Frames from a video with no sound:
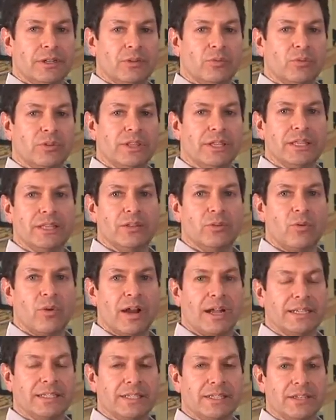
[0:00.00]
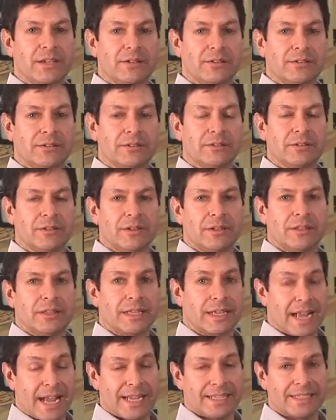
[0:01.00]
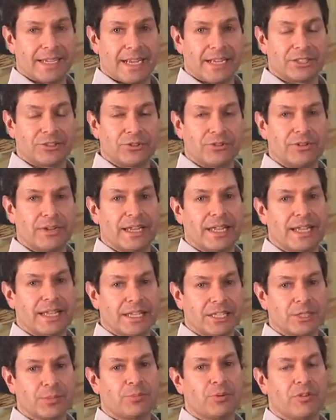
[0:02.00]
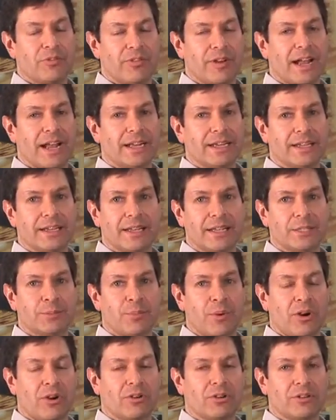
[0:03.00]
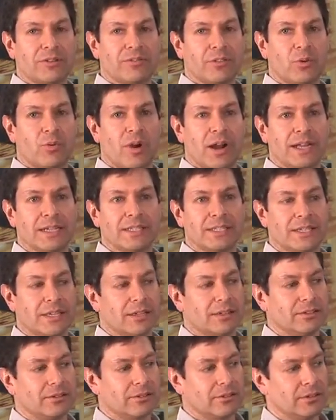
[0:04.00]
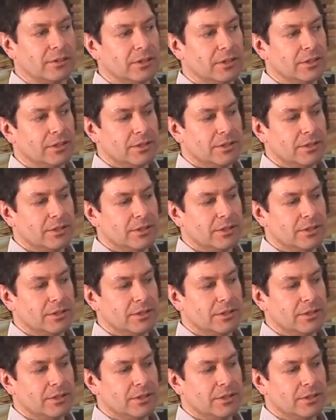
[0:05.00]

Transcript: within the wine cellar. The contactor is provided as part of the wine cellar